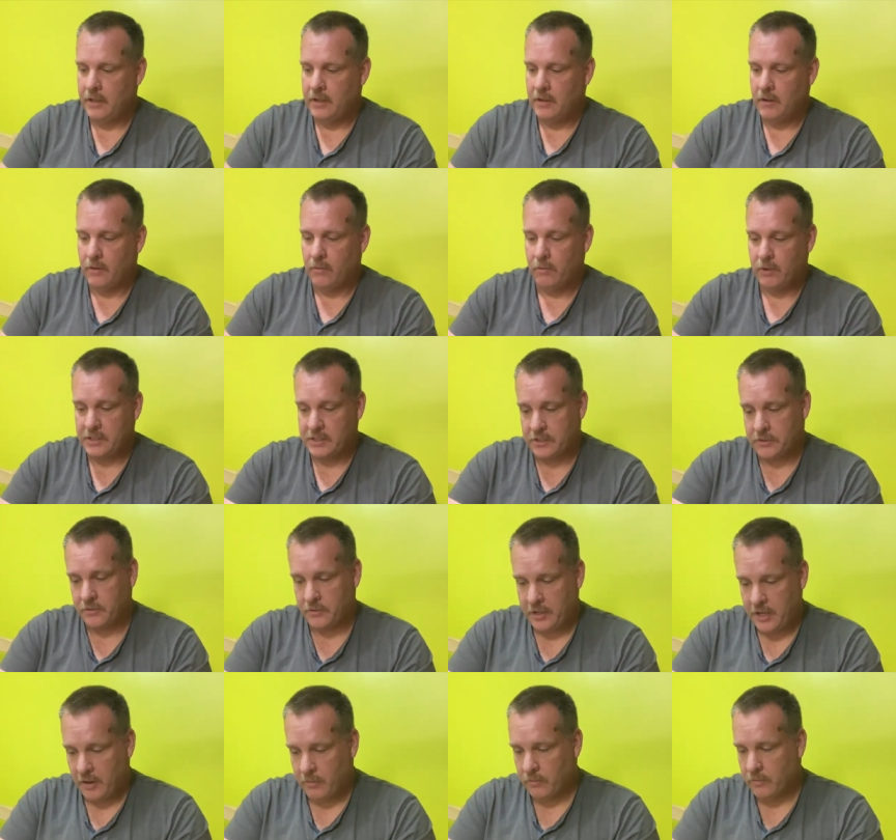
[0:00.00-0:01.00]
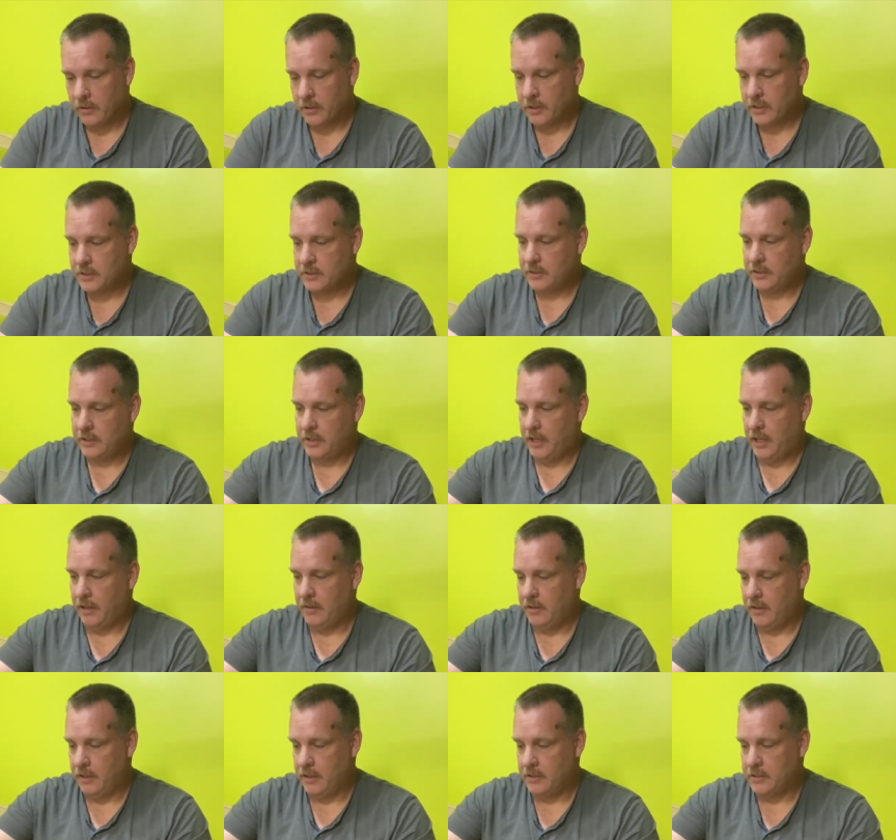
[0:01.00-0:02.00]
or resistor networks, and
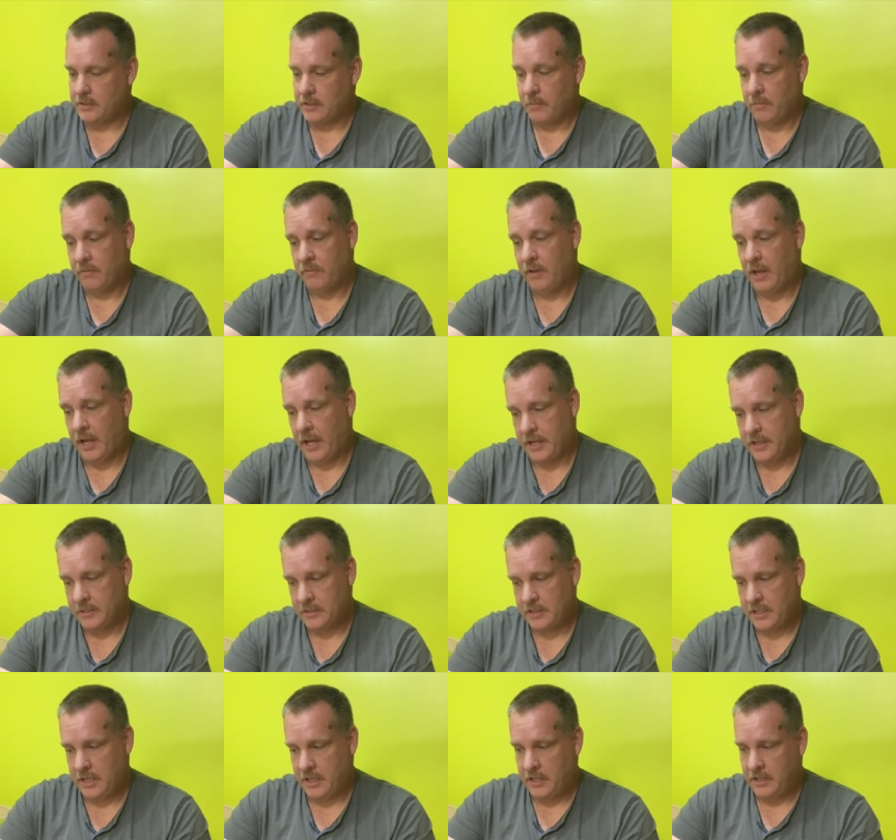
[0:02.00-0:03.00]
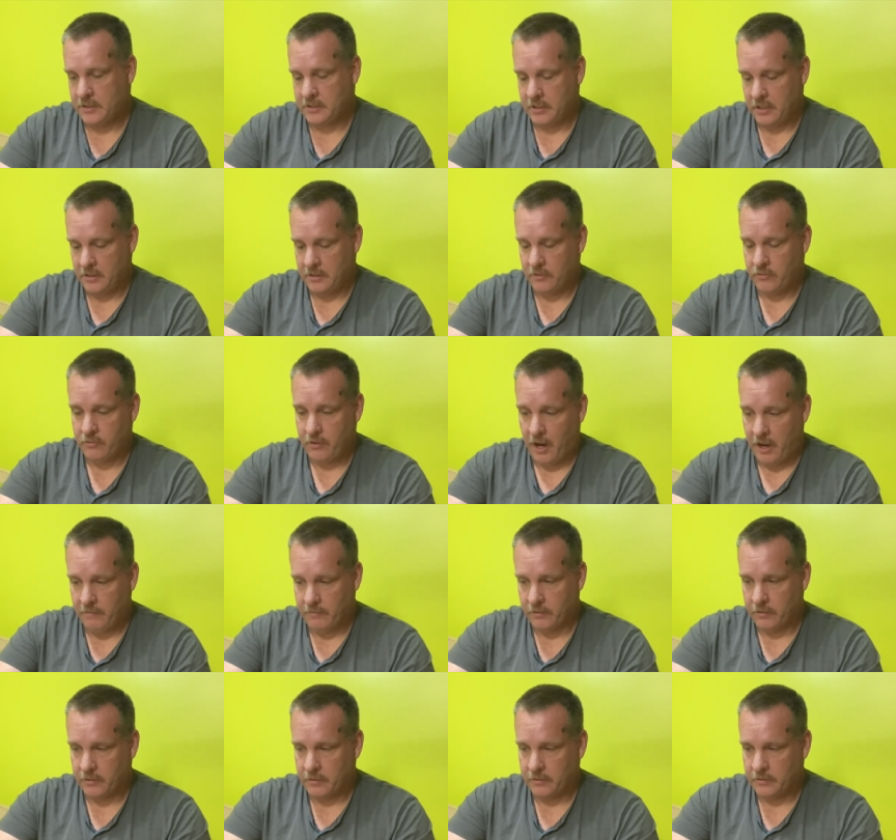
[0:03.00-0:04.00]
then some of the ICs and the
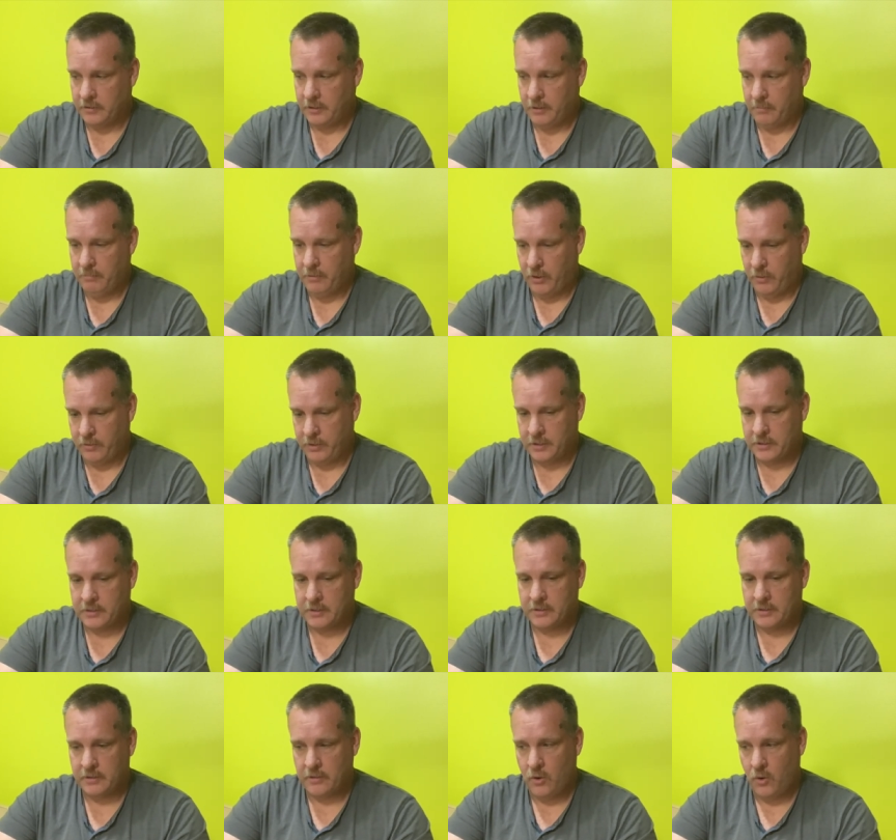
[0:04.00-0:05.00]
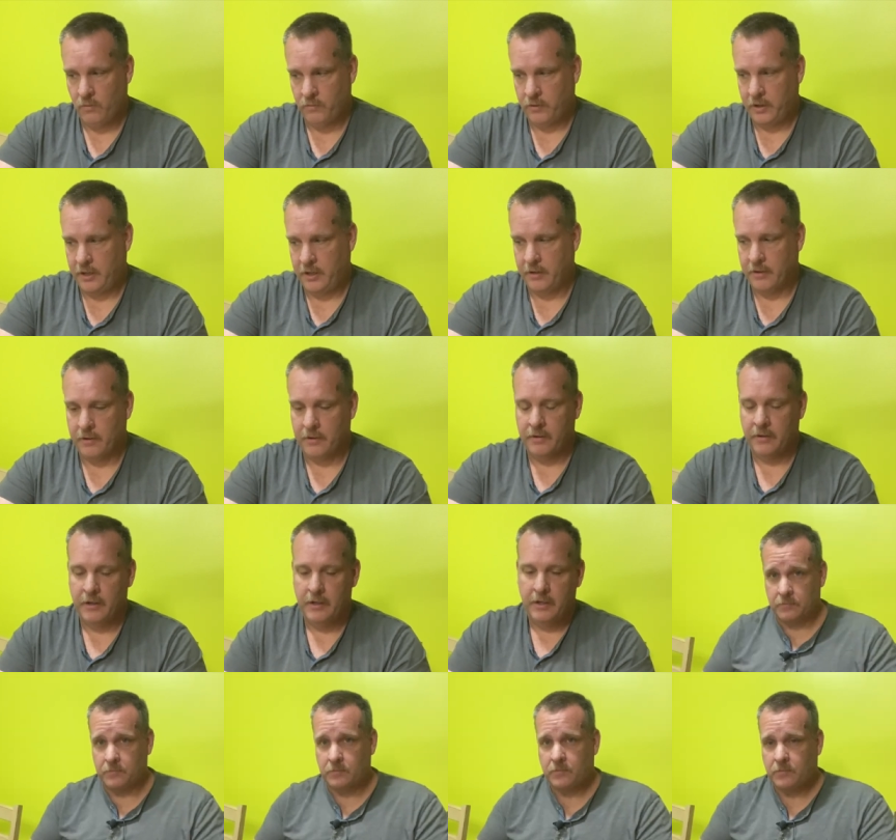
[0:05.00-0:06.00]
driver components over here.
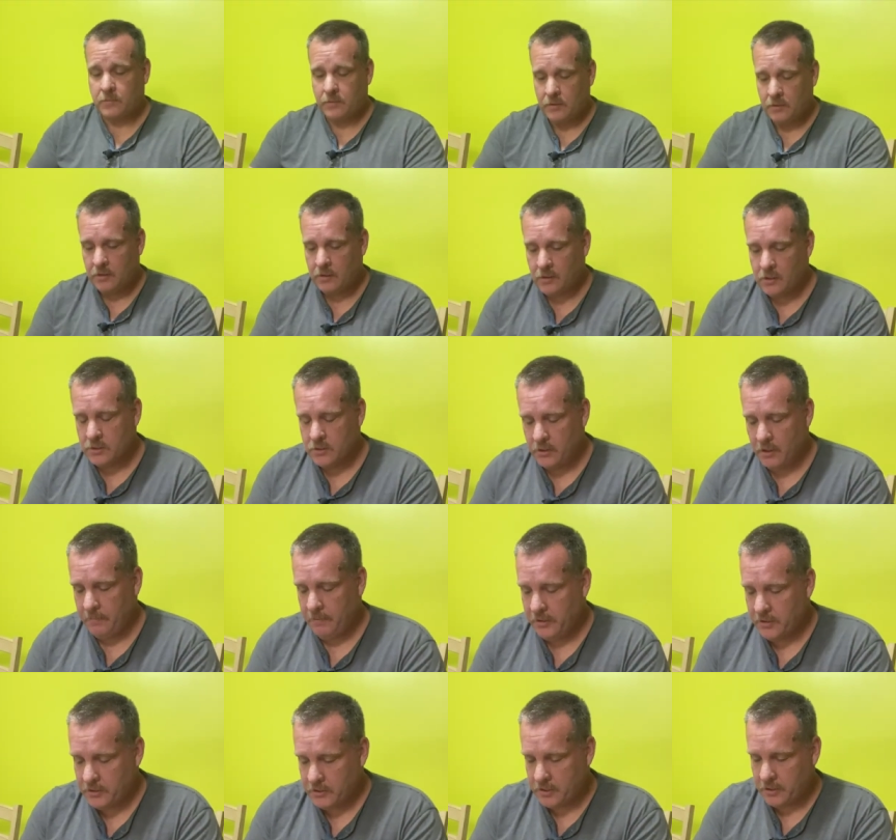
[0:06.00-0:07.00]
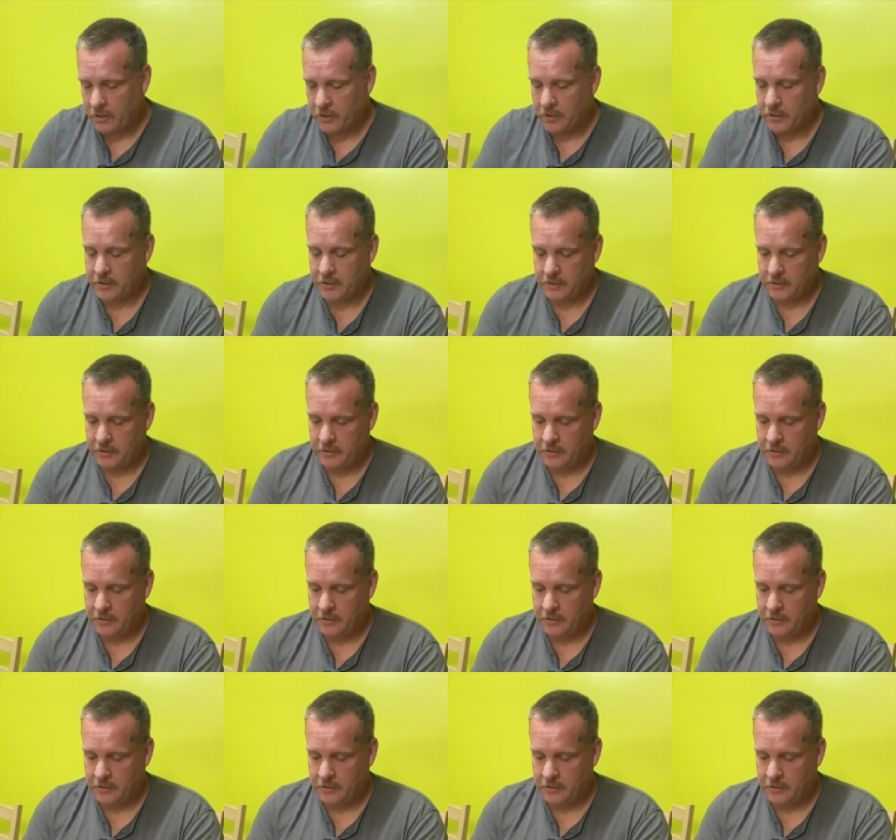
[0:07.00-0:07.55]
So I'm going to start